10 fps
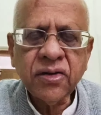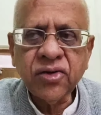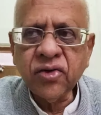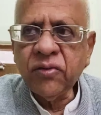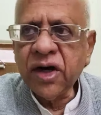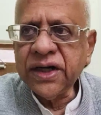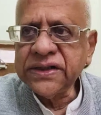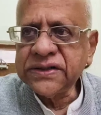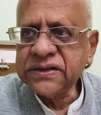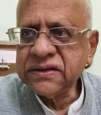through what
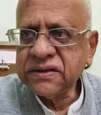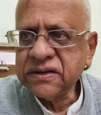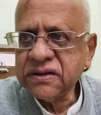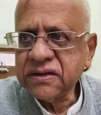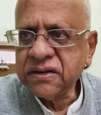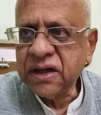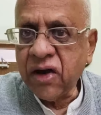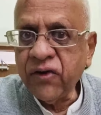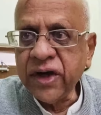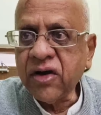is
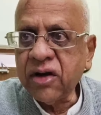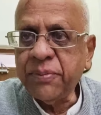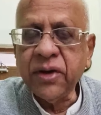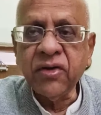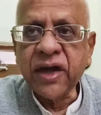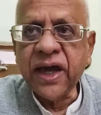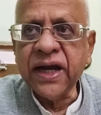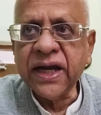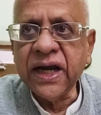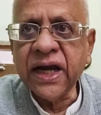now we call POK
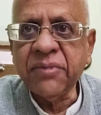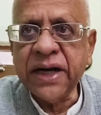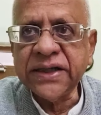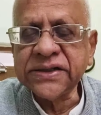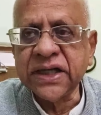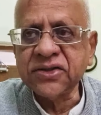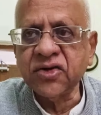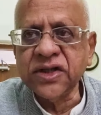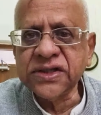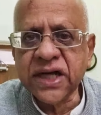and Gilgit Baltistan. So
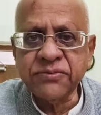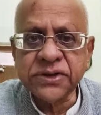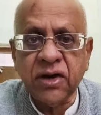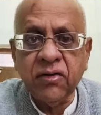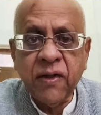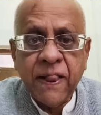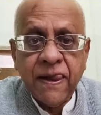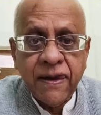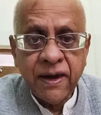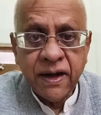this comes now
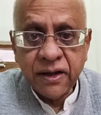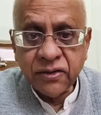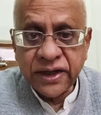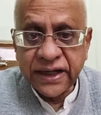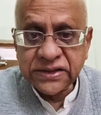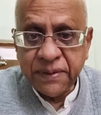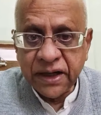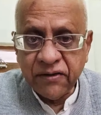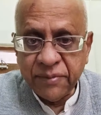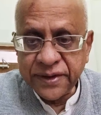to the next
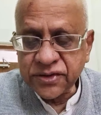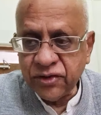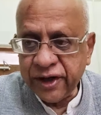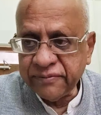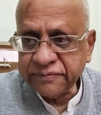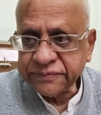part of my story.